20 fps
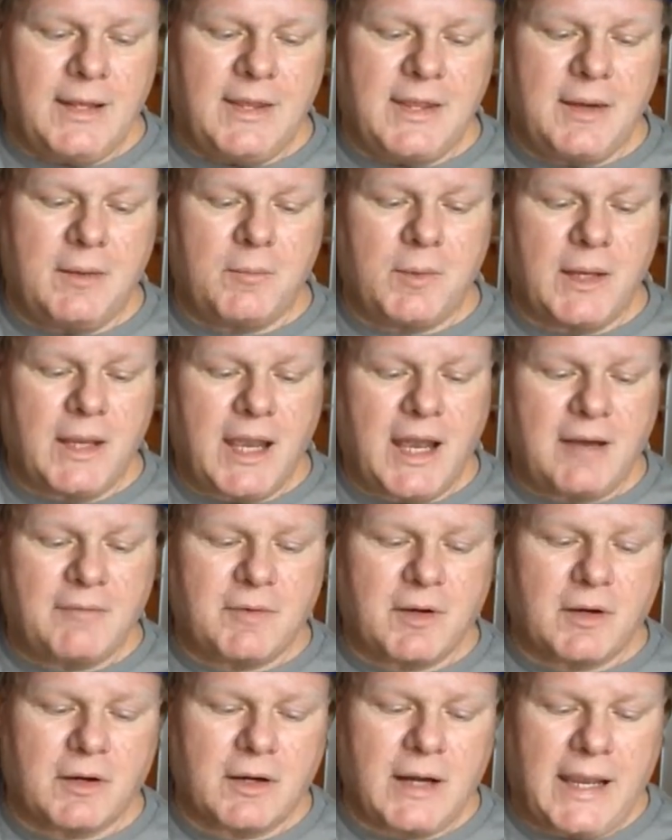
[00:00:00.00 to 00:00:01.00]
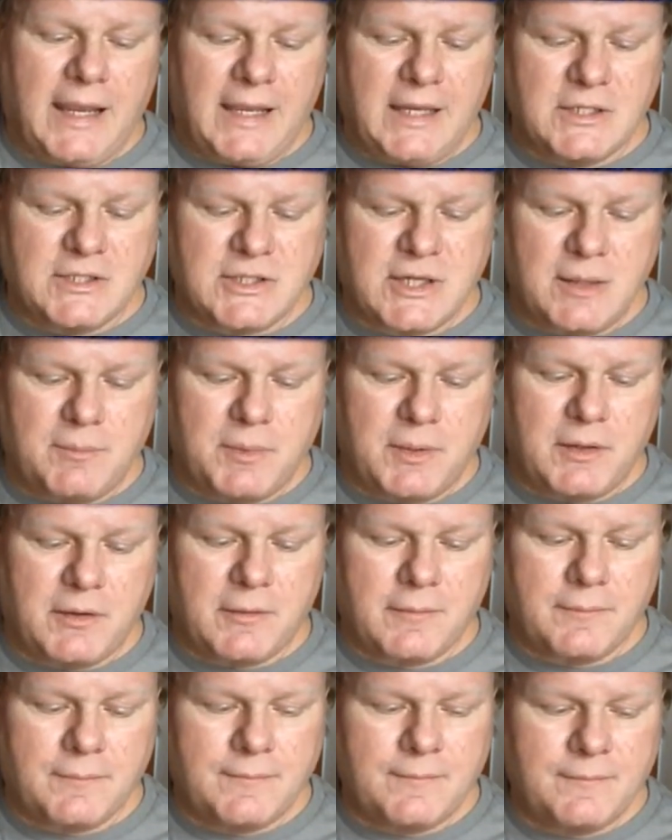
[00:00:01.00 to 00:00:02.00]
and then we have our A shape
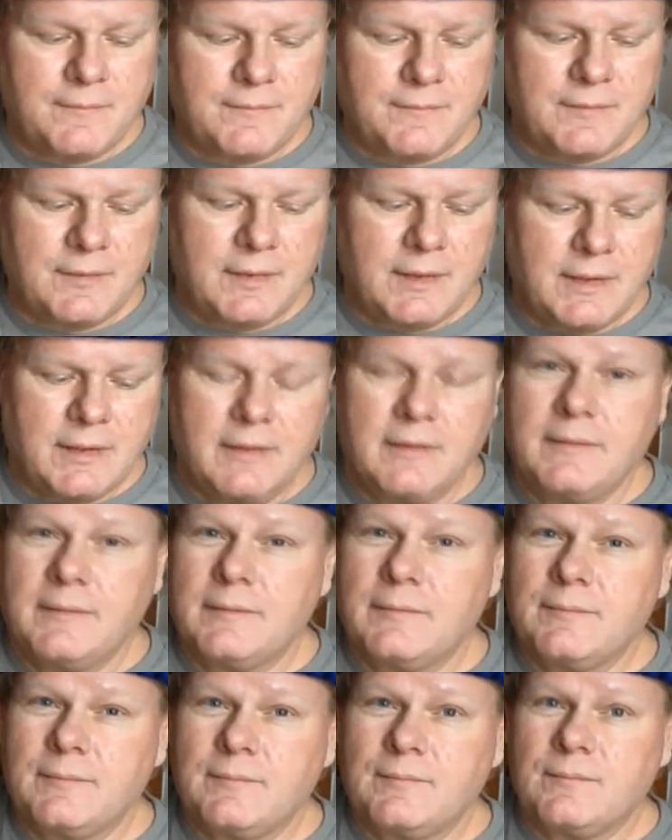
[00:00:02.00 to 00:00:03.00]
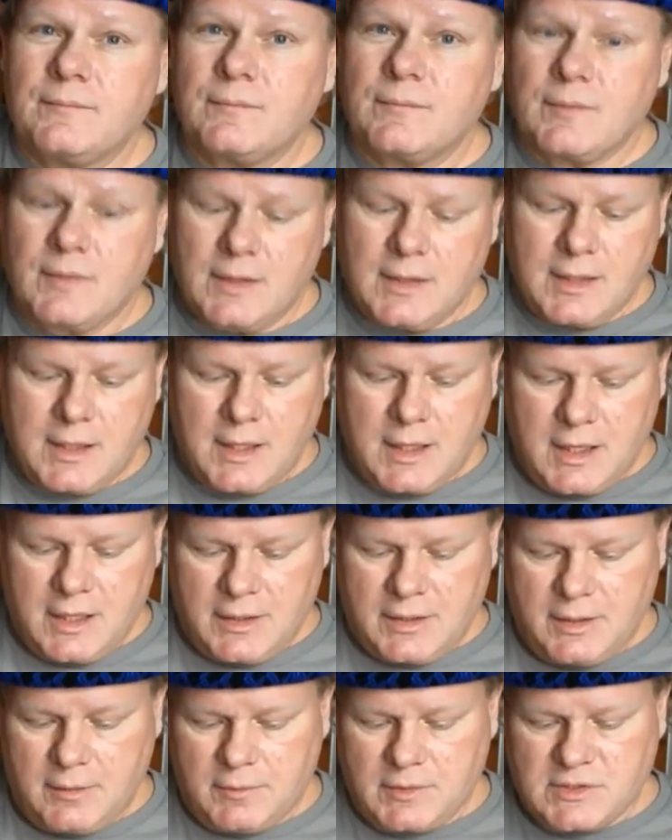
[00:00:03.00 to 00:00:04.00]
here.
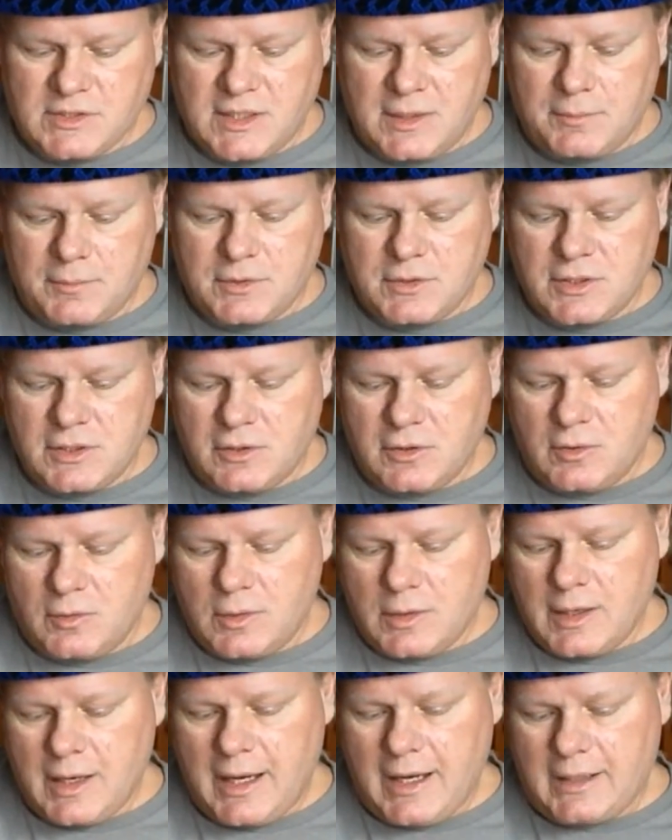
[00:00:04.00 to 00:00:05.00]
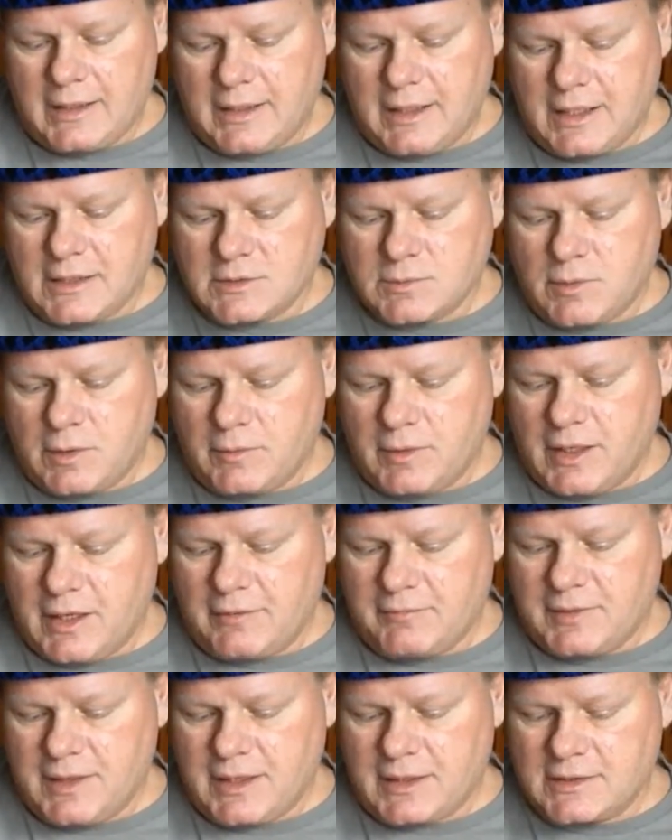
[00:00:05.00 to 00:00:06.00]
Then we skip 2, and guess what we
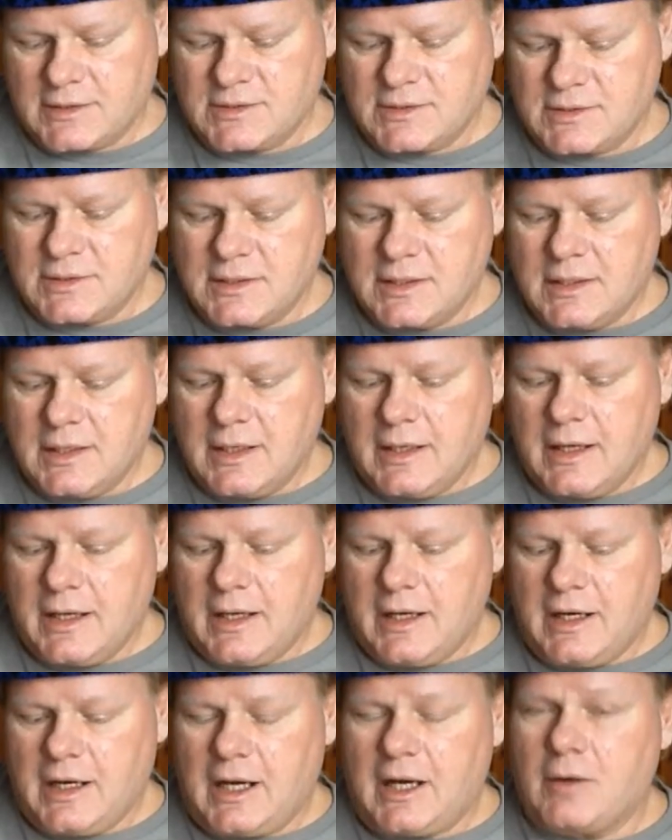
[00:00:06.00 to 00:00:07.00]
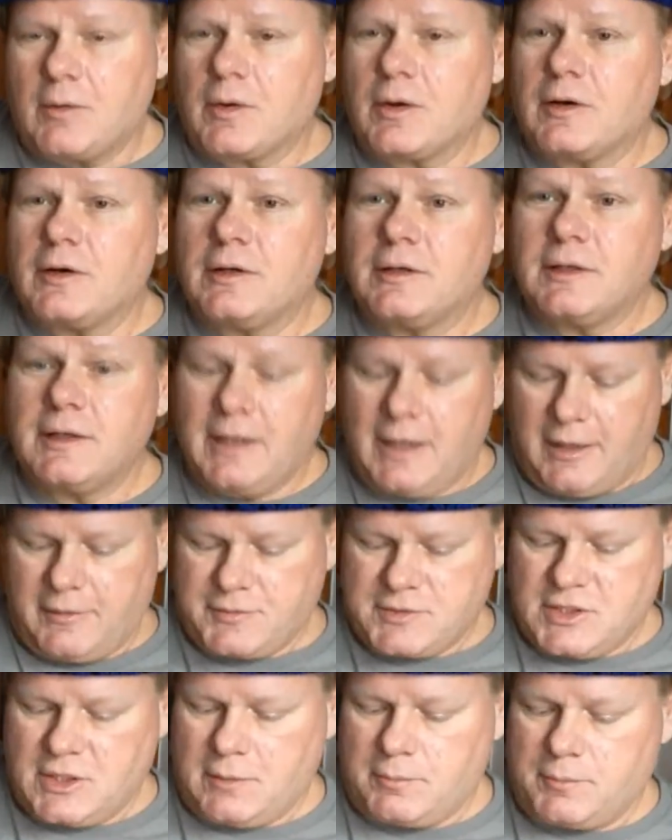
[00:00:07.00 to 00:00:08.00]
have next? Our
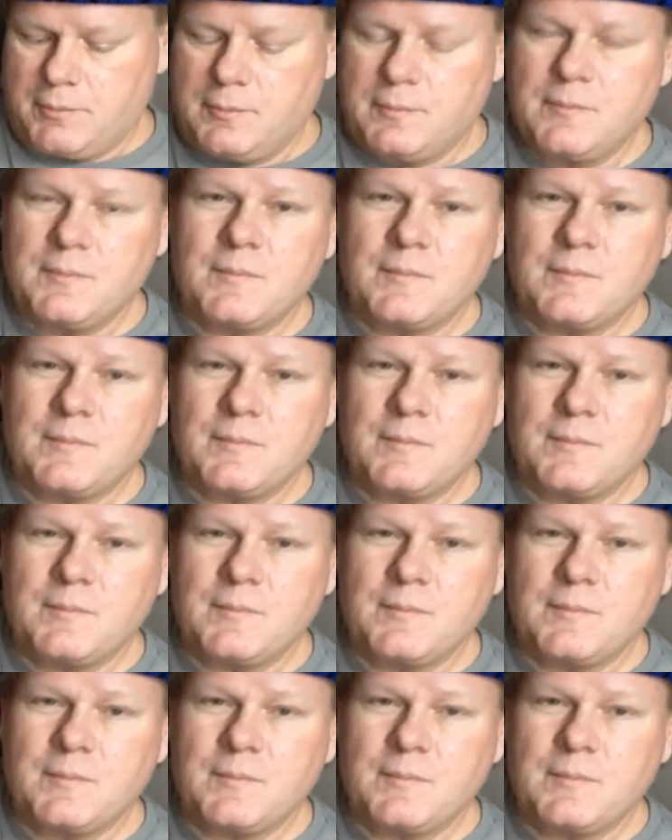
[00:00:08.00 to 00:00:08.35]
F shape.